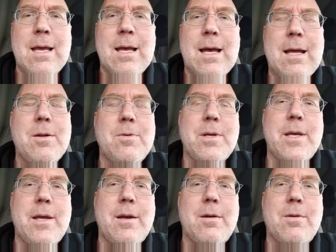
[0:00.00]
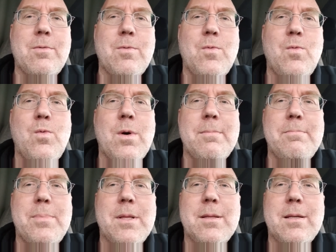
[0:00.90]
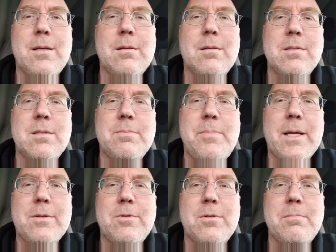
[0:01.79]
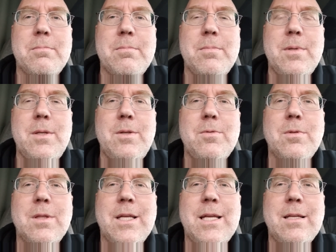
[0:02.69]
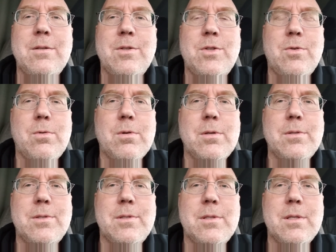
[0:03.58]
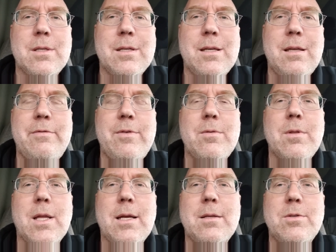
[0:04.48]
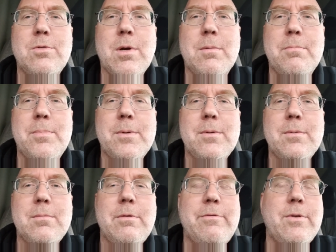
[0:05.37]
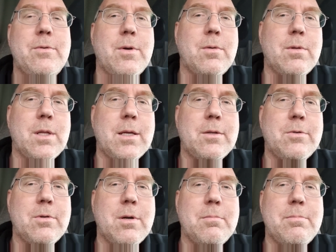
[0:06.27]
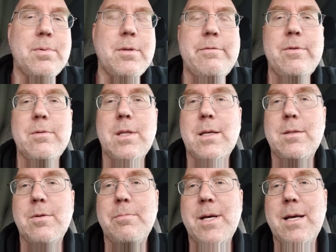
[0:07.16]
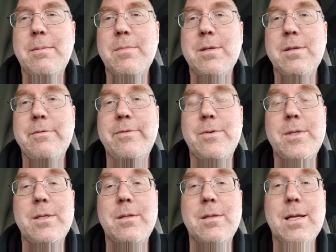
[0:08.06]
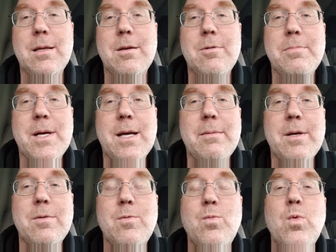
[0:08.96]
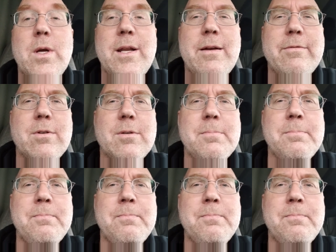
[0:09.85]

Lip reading: I don't care what political spectrum you lean towards. If you like Trump, if you don't like Trump, if you liked Obama, if you didn't like Obama, whatever,